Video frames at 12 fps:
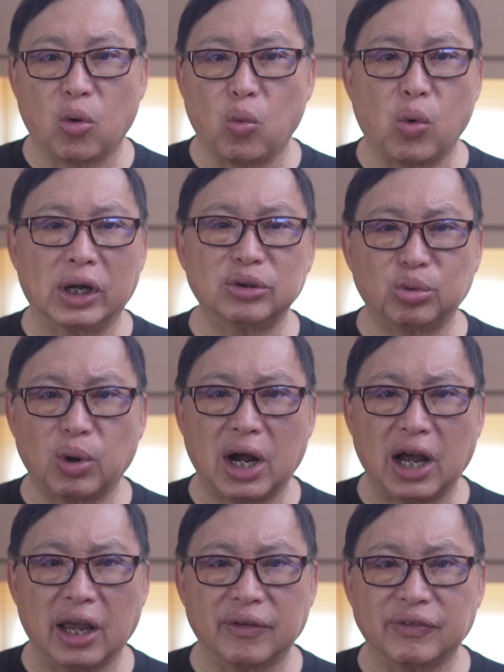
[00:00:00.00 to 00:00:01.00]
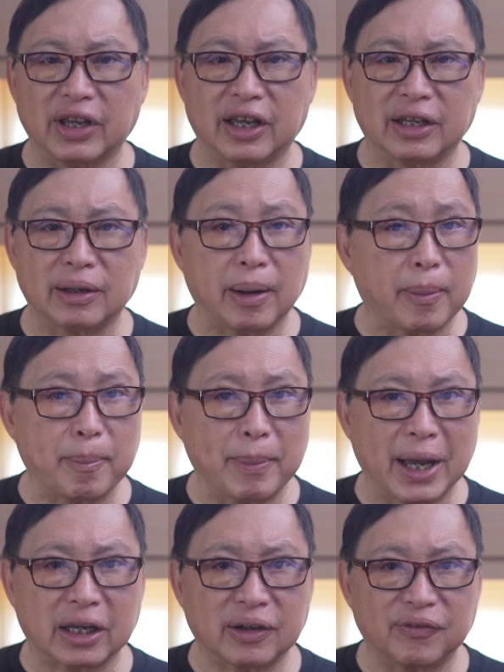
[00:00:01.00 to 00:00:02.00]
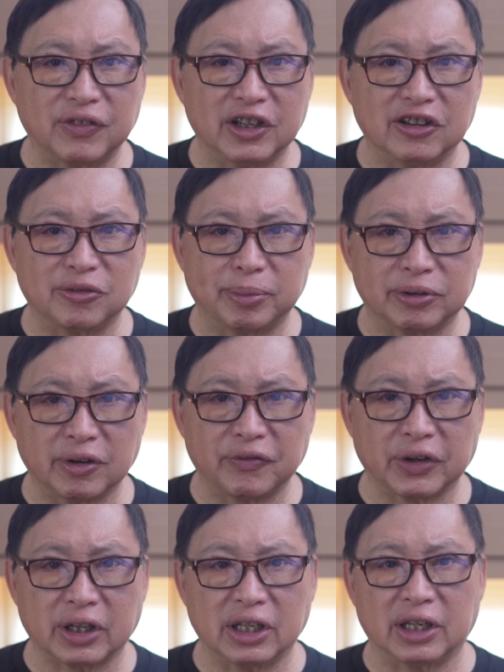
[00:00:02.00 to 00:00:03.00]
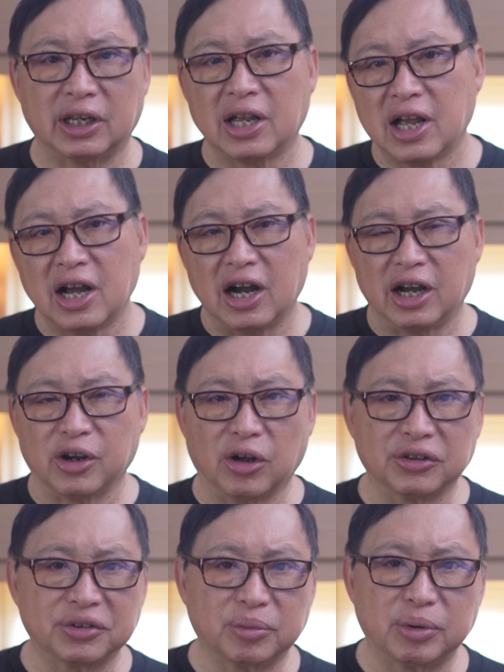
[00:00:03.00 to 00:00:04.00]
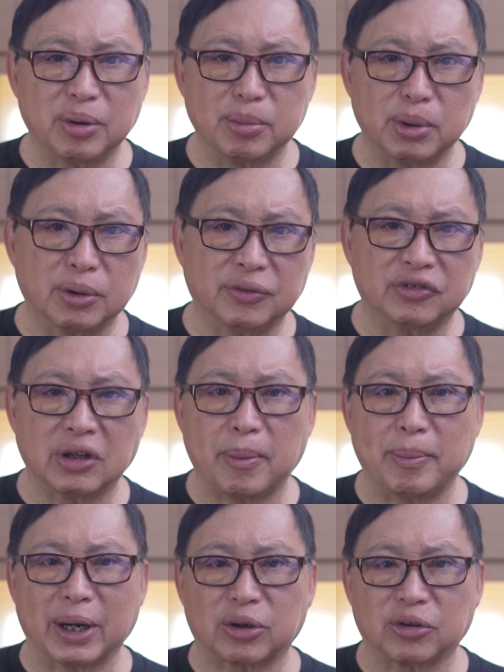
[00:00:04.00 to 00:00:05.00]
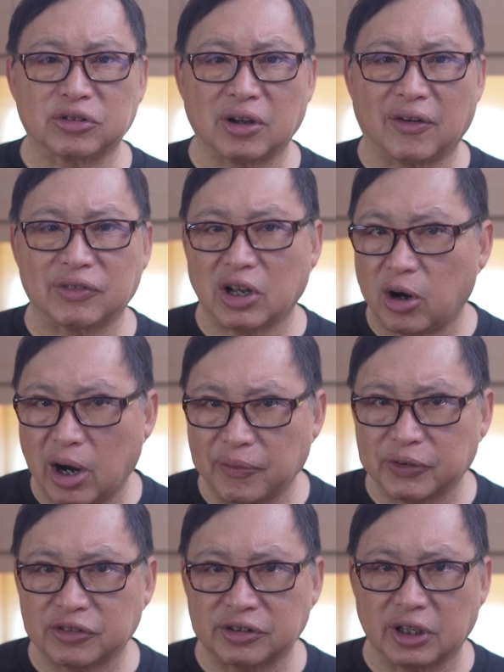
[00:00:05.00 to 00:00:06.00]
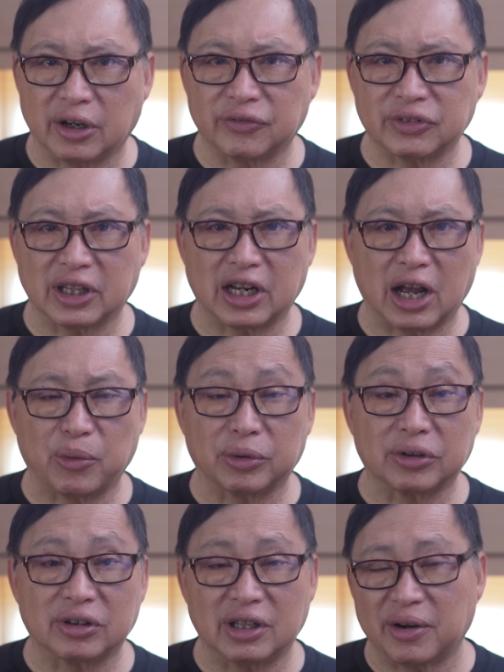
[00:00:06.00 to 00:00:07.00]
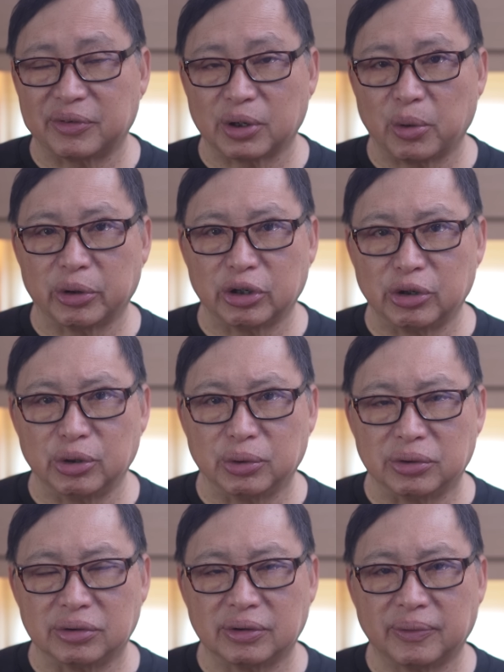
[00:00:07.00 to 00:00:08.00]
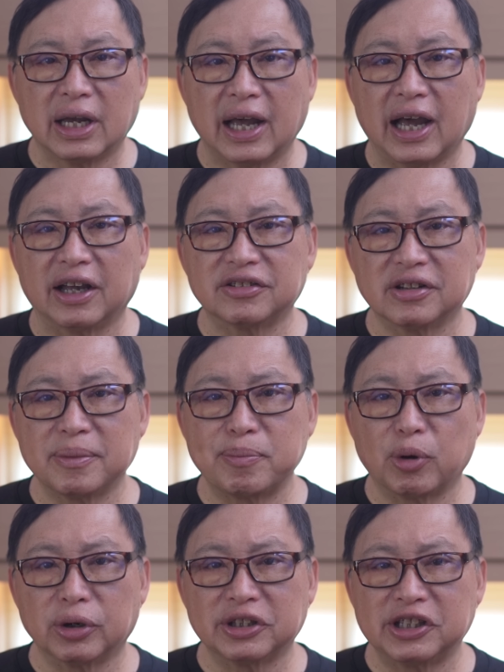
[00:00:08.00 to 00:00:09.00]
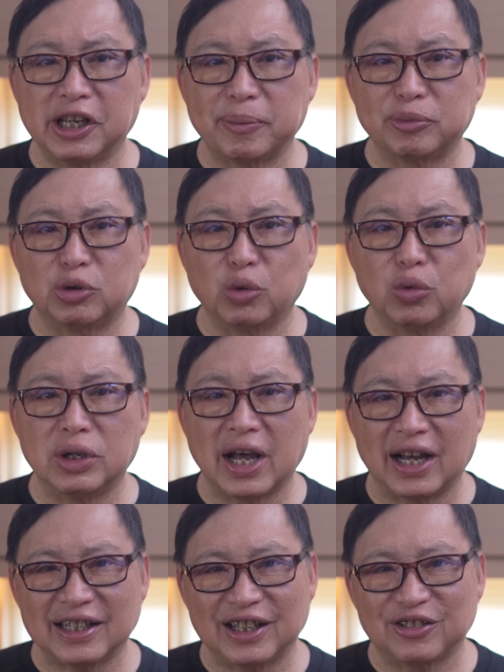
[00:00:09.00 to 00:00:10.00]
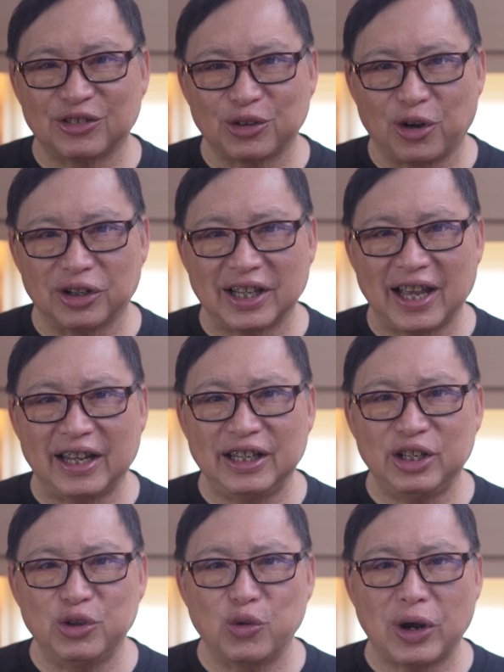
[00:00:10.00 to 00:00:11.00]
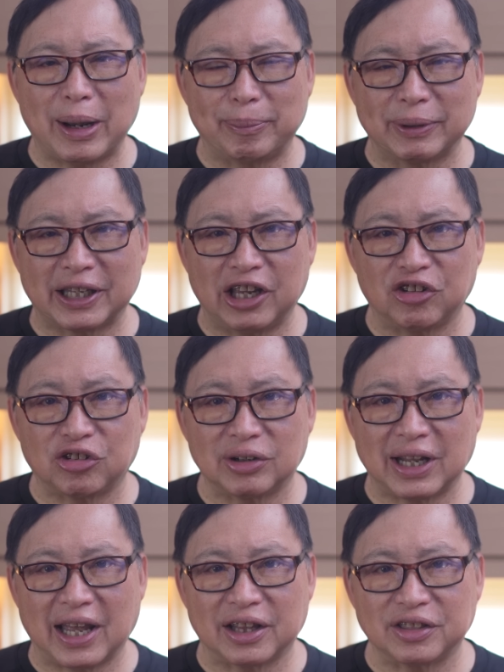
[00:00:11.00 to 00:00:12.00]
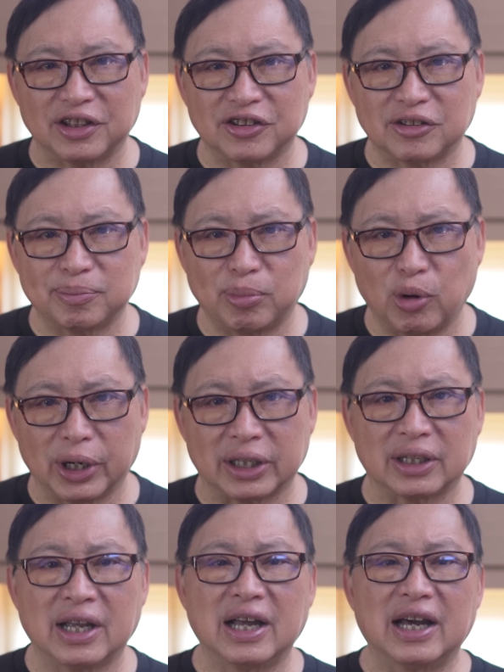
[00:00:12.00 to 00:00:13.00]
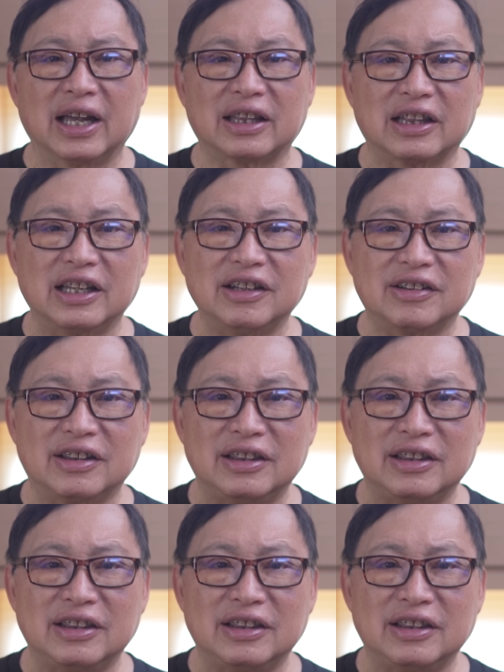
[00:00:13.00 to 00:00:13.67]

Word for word: OneDrive and McAfee specifically. I also removed Microsoft Office stuff that I was never going to use. As an important tip, do not install any new application at this point, at least